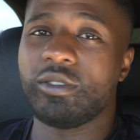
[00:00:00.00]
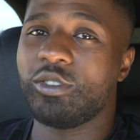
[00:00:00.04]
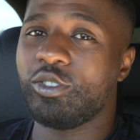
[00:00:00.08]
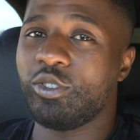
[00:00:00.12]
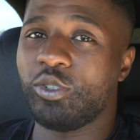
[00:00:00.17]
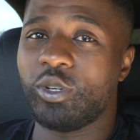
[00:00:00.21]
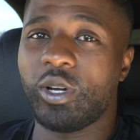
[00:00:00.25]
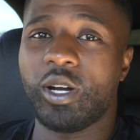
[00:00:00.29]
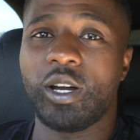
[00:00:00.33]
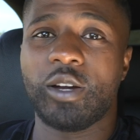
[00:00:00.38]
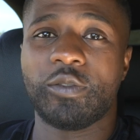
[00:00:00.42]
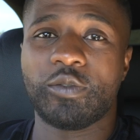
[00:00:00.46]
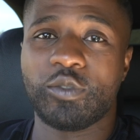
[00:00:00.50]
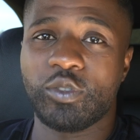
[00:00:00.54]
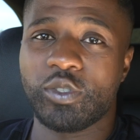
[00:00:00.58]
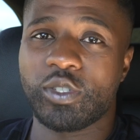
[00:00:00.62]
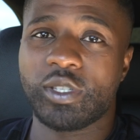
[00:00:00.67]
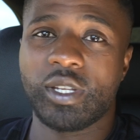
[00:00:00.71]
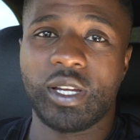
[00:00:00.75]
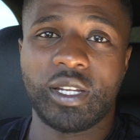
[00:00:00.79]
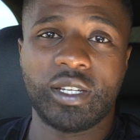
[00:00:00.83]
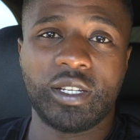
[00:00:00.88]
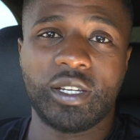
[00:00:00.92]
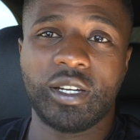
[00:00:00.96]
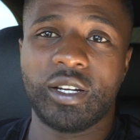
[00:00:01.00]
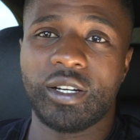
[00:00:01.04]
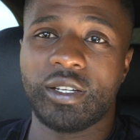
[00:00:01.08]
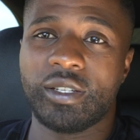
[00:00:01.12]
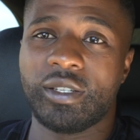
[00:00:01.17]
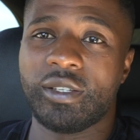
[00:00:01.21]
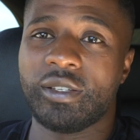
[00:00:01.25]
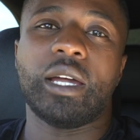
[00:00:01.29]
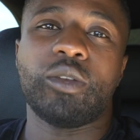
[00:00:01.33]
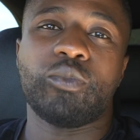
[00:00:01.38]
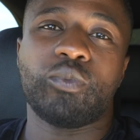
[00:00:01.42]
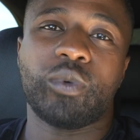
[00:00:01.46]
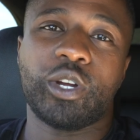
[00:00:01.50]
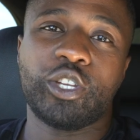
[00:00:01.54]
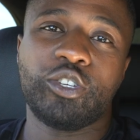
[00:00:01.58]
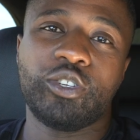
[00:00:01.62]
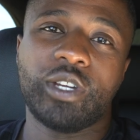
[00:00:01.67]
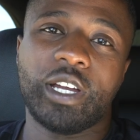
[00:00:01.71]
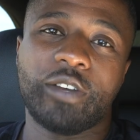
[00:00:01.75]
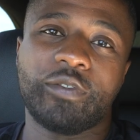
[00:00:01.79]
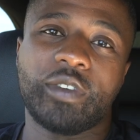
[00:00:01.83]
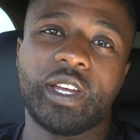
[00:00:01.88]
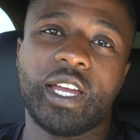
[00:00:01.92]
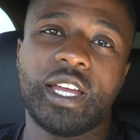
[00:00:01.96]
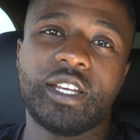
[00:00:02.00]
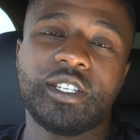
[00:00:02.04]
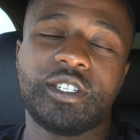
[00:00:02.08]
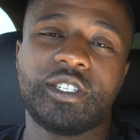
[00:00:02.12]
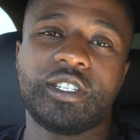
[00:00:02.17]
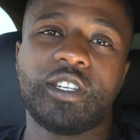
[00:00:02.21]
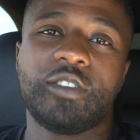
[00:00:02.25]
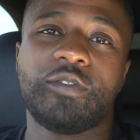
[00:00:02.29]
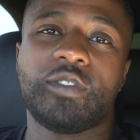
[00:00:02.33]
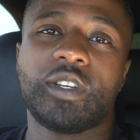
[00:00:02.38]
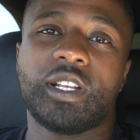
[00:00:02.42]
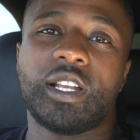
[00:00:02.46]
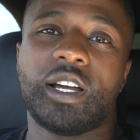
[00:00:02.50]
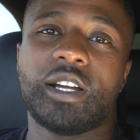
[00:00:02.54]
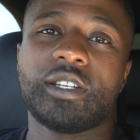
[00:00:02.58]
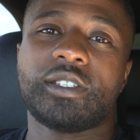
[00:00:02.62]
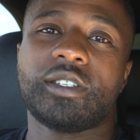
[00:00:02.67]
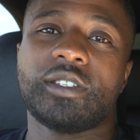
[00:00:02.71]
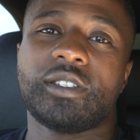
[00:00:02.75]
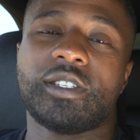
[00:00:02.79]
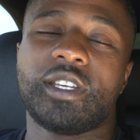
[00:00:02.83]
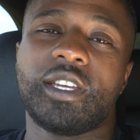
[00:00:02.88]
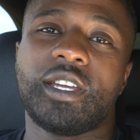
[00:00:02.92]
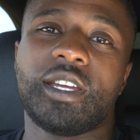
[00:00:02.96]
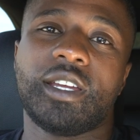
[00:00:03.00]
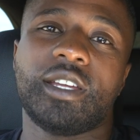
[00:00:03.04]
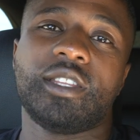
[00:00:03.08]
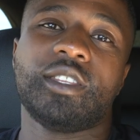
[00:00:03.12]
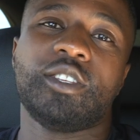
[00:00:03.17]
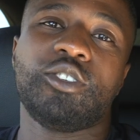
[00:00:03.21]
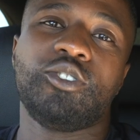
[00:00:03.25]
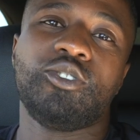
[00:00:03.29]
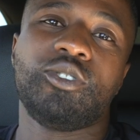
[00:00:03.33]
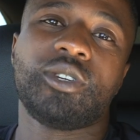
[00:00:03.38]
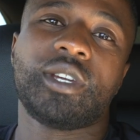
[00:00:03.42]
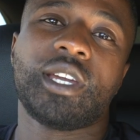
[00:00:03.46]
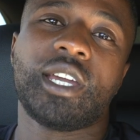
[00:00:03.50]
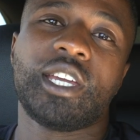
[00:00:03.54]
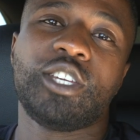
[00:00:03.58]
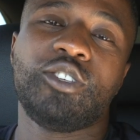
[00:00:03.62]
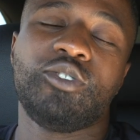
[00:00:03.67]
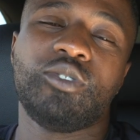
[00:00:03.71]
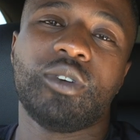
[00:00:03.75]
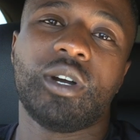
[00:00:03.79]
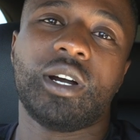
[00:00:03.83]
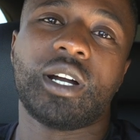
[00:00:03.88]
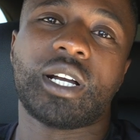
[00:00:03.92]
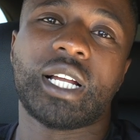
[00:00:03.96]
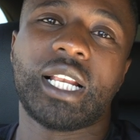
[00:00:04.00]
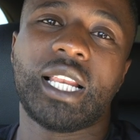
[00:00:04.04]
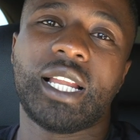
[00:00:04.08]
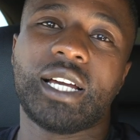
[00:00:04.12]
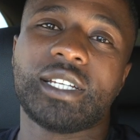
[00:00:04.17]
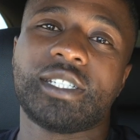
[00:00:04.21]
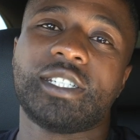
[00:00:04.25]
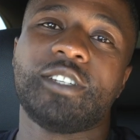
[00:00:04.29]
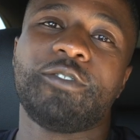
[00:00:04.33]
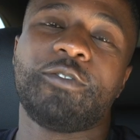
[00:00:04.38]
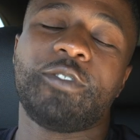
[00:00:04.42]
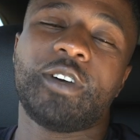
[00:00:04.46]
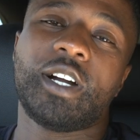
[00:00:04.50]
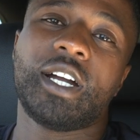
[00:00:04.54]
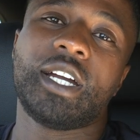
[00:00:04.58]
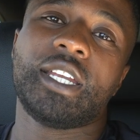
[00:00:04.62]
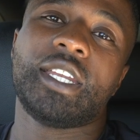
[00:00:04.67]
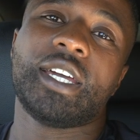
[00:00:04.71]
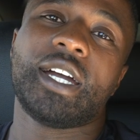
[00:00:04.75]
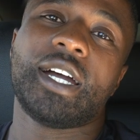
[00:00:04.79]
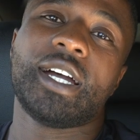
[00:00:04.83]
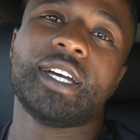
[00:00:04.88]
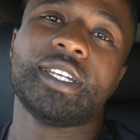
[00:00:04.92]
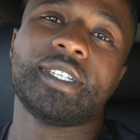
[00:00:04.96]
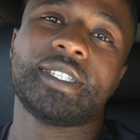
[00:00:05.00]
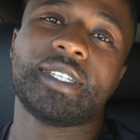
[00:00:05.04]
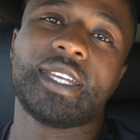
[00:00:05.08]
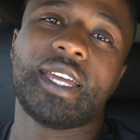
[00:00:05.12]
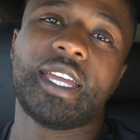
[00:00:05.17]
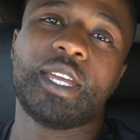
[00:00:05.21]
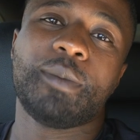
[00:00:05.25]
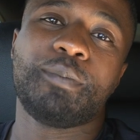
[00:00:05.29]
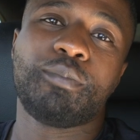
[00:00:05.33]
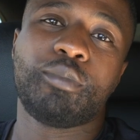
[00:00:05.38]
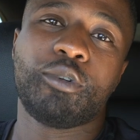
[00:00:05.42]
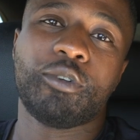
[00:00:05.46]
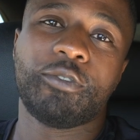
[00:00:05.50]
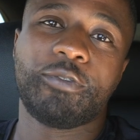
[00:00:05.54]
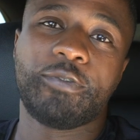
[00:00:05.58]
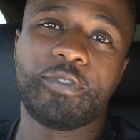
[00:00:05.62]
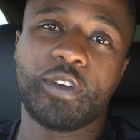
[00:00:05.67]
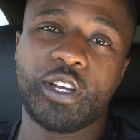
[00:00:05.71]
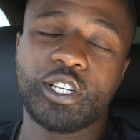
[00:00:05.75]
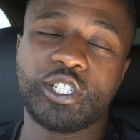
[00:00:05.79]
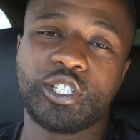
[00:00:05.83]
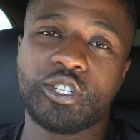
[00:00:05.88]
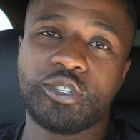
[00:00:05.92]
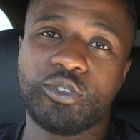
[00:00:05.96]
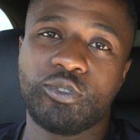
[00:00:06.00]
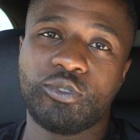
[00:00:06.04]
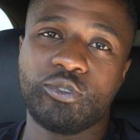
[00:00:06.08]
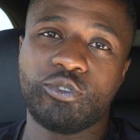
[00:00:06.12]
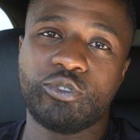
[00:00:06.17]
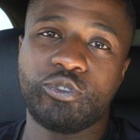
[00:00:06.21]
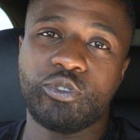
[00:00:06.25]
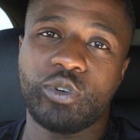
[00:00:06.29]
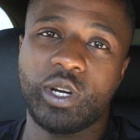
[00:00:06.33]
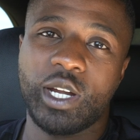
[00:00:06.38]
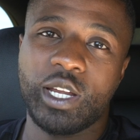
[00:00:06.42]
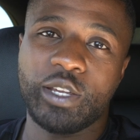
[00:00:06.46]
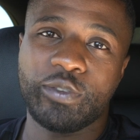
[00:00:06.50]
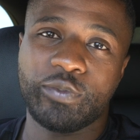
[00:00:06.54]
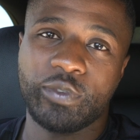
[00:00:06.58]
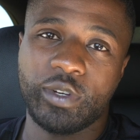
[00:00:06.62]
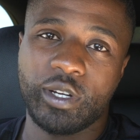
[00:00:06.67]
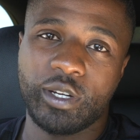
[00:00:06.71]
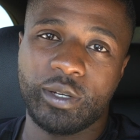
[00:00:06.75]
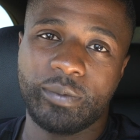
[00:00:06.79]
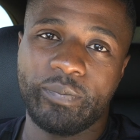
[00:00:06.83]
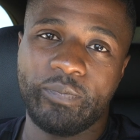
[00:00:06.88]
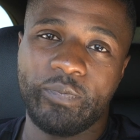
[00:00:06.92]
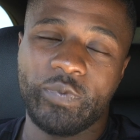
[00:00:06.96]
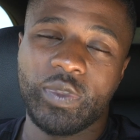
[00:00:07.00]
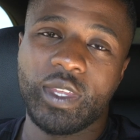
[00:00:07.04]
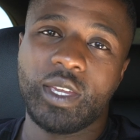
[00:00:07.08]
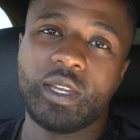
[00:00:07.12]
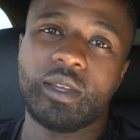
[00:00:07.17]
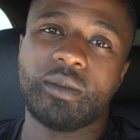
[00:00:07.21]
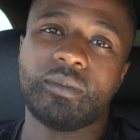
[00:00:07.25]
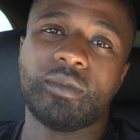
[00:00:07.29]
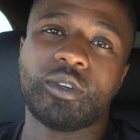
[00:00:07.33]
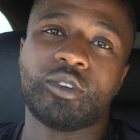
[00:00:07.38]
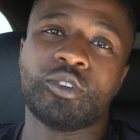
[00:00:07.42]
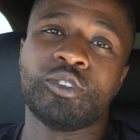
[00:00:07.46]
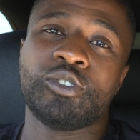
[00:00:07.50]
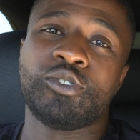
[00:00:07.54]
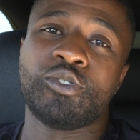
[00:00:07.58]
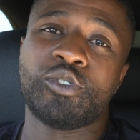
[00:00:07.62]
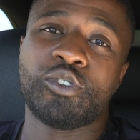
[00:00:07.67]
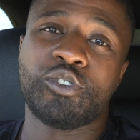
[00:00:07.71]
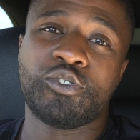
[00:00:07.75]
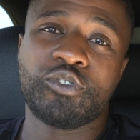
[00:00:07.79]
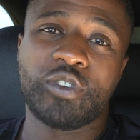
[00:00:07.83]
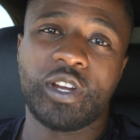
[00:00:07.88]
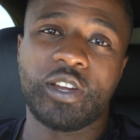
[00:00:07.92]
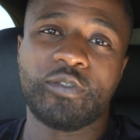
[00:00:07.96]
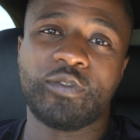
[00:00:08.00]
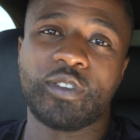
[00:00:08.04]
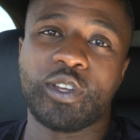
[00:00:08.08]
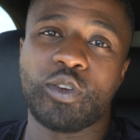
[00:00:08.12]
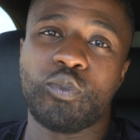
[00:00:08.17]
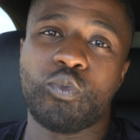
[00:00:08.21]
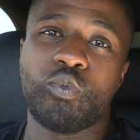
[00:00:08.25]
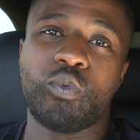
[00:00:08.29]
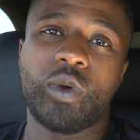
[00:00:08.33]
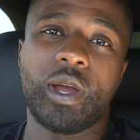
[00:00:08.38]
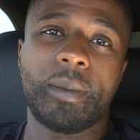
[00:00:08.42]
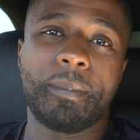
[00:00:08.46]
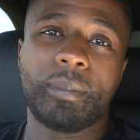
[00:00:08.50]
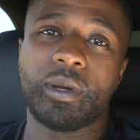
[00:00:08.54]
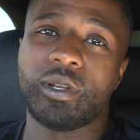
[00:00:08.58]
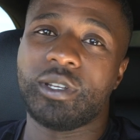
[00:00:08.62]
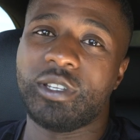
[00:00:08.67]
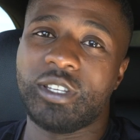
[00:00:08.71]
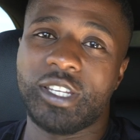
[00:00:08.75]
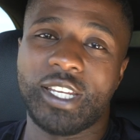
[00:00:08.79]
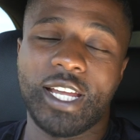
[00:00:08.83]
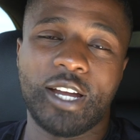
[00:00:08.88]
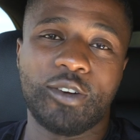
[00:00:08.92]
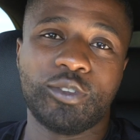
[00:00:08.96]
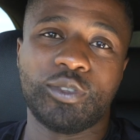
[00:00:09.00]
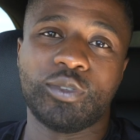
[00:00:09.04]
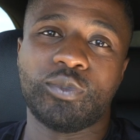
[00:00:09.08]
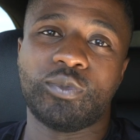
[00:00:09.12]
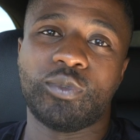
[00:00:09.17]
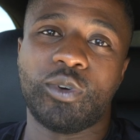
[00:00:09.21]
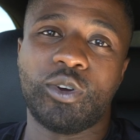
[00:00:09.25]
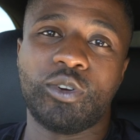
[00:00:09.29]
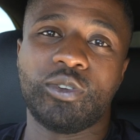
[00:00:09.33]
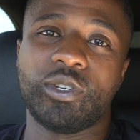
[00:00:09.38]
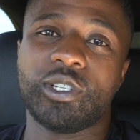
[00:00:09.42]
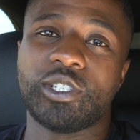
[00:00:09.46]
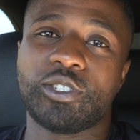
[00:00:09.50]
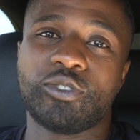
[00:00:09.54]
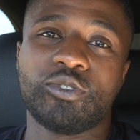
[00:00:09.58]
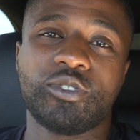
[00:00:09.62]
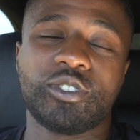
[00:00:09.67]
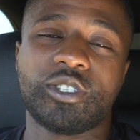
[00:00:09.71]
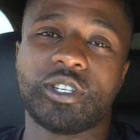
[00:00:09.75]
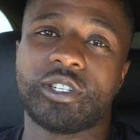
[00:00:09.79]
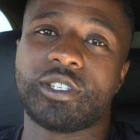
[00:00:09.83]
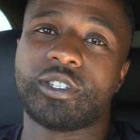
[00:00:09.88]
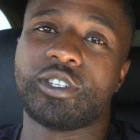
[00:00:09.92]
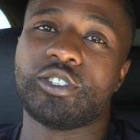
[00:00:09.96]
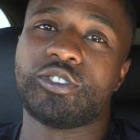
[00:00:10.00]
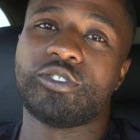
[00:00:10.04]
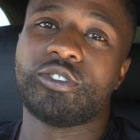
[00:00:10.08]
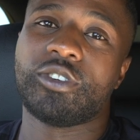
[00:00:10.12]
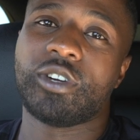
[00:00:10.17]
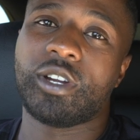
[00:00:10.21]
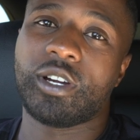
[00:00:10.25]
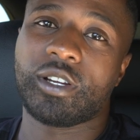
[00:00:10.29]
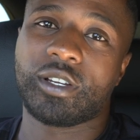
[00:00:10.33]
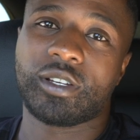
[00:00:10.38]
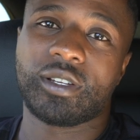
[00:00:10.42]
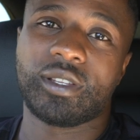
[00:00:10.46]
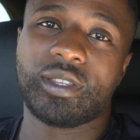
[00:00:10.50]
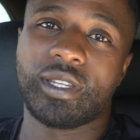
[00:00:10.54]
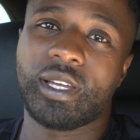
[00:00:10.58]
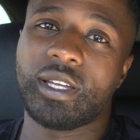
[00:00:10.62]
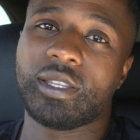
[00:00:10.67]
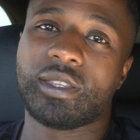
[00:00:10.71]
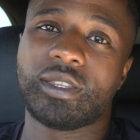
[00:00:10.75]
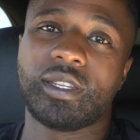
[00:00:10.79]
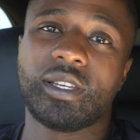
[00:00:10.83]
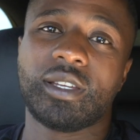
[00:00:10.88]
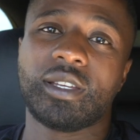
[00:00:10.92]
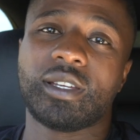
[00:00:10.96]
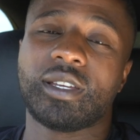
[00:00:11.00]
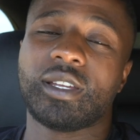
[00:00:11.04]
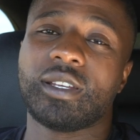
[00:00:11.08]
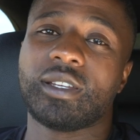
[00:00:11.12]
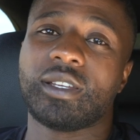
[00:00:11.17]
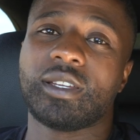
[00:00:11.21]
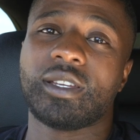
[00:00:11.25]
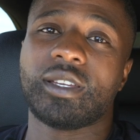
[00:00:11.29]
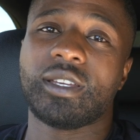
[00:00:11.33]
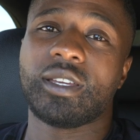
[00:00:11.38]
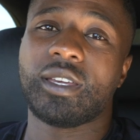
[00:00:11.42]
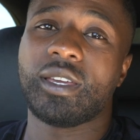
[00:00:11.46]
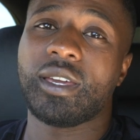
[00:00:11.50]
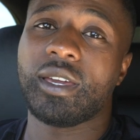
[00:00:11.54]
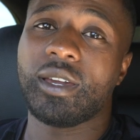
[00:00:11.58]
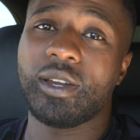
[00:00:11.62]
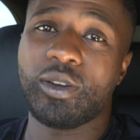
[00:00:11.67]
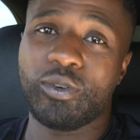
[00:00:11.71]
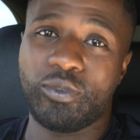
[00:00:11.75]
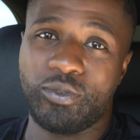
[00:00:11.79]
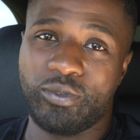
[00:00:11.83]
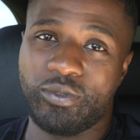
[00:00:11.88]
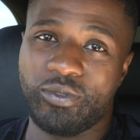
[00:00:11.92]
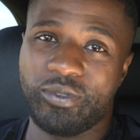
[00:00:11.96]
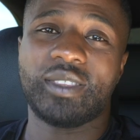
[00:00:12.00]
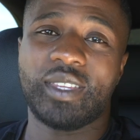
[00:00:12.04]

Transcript: You have to study hard. And when you have a HGV license here in the UK, you are classified as a professional driver, because you're driving a weapon down the road. It's not just a truck. That thing can kill.